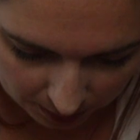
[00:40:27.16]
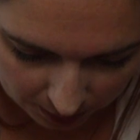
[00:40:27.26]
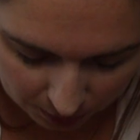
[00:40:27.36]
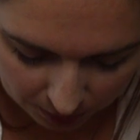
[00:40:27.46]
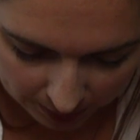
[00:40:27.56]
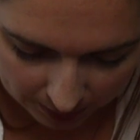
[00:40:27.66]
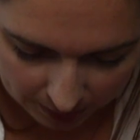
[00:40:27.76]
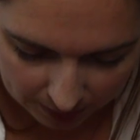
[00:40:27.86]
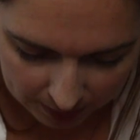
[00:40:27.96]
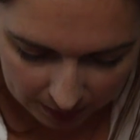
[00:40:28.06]
you
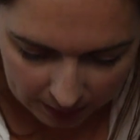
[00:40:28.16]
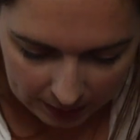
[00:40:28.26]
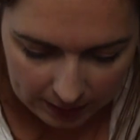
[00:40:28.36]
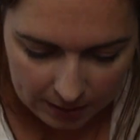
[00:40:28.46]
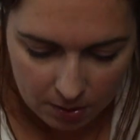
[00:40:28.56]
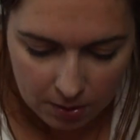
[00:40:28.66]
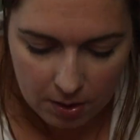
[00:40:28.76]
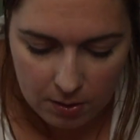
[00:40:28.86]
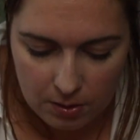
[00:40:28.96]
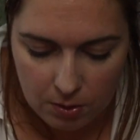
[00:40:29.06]
can, like, you're
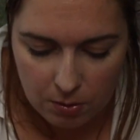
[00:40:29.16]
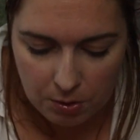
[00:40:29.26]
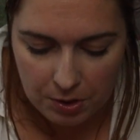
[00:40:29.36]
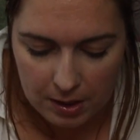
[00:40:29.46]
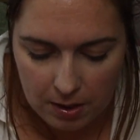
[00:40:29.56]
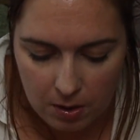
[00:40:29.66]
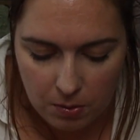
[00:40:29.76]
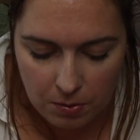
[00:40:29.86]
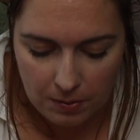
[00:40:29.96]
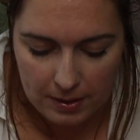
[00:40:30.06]
going to crochet
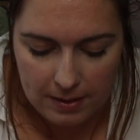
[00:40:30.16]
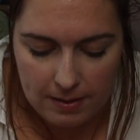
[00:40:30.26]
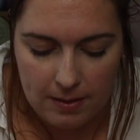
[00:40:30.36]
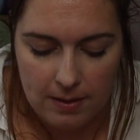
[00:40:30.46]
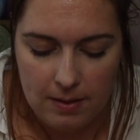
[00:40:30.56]
over it,